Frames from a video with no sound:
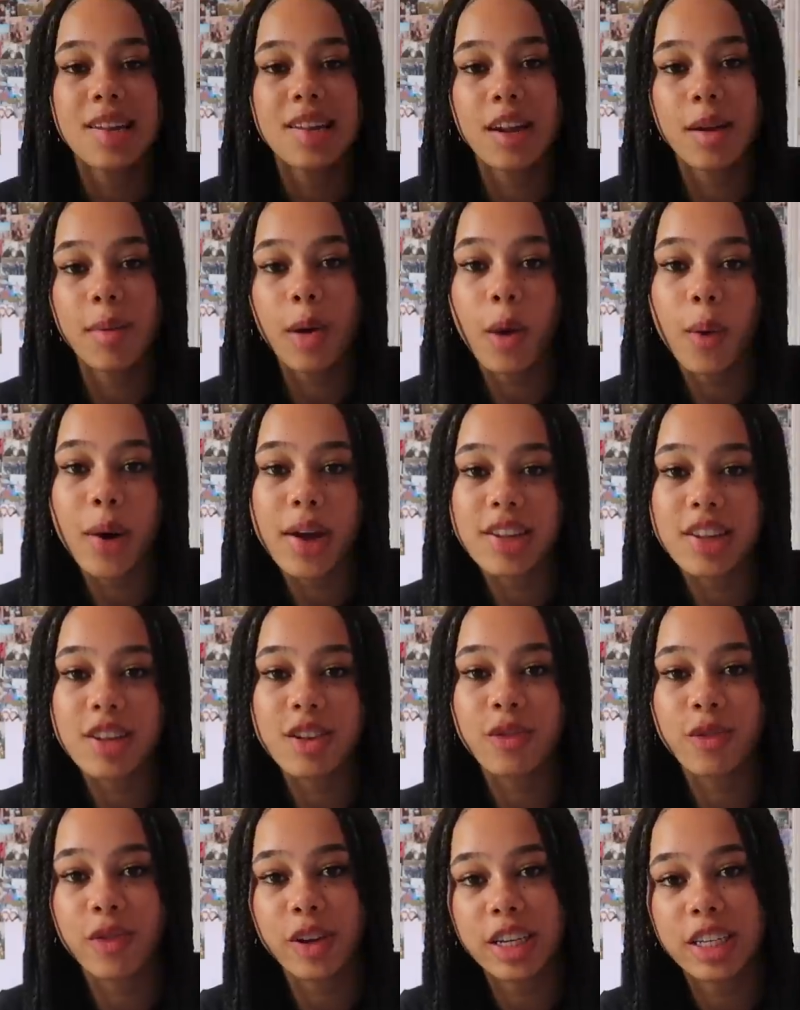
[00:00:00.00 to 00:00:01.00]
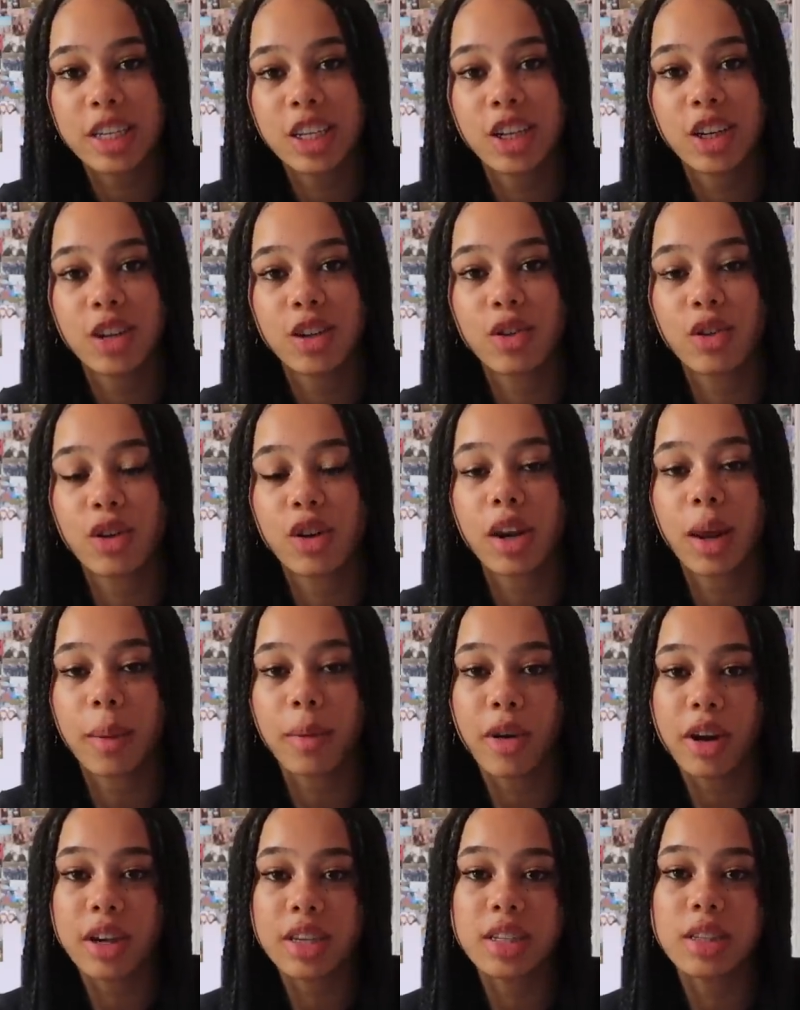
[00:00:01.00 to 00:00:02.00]
Sigma OS is free to use, or you can
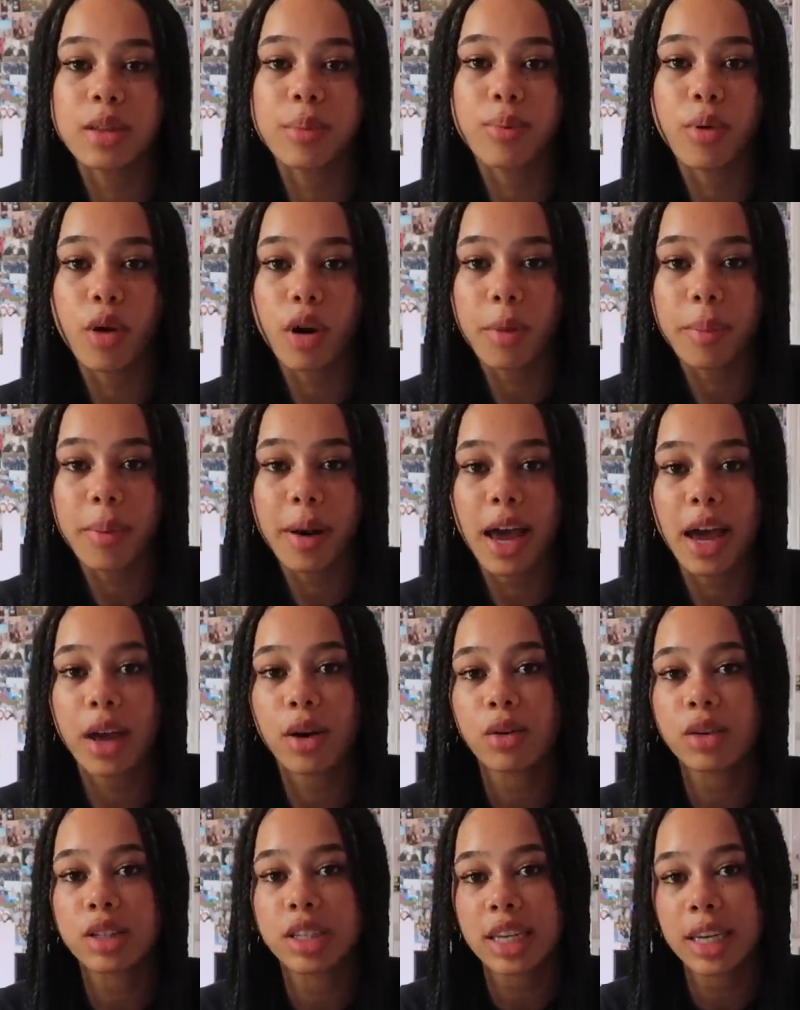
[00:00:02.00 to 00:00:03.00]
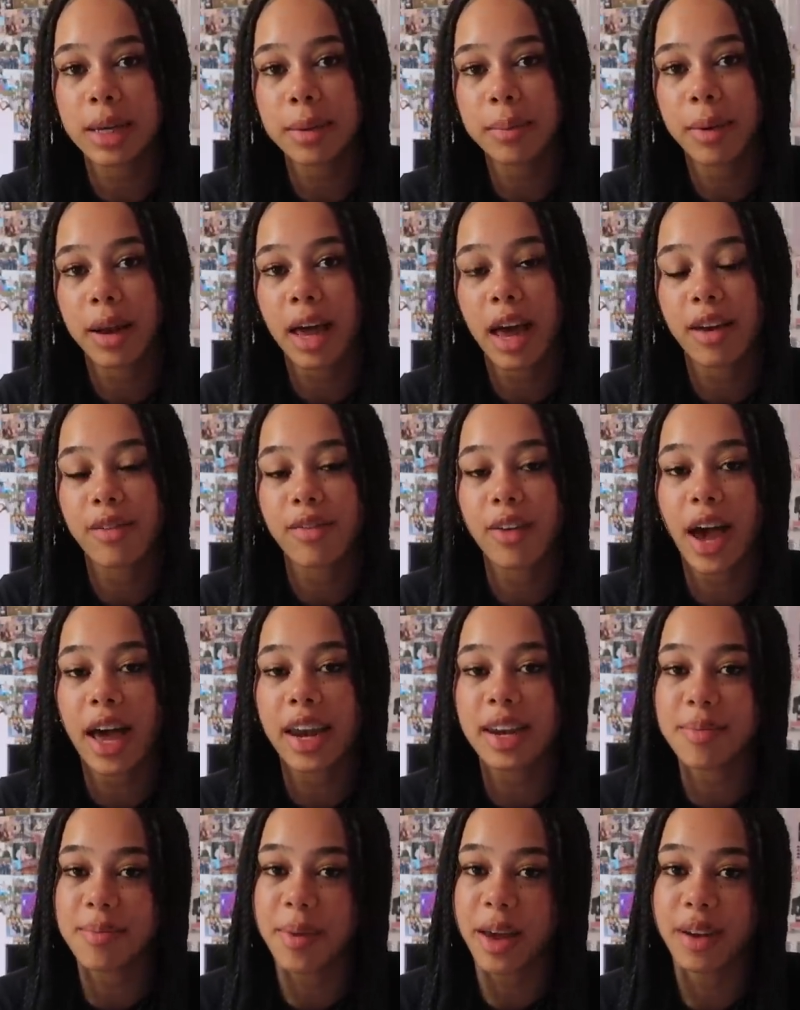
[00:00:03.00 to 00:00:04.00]
upgrade to the Pro plan or Team plan for
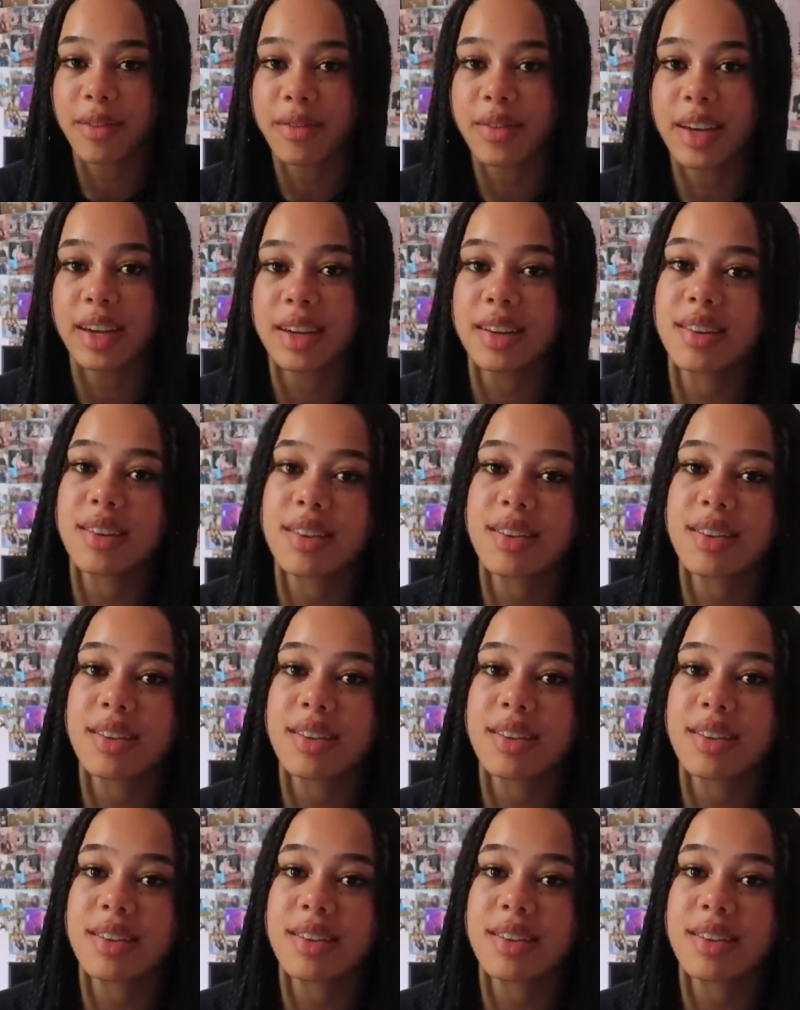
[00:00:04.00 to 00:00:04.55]
added benefits.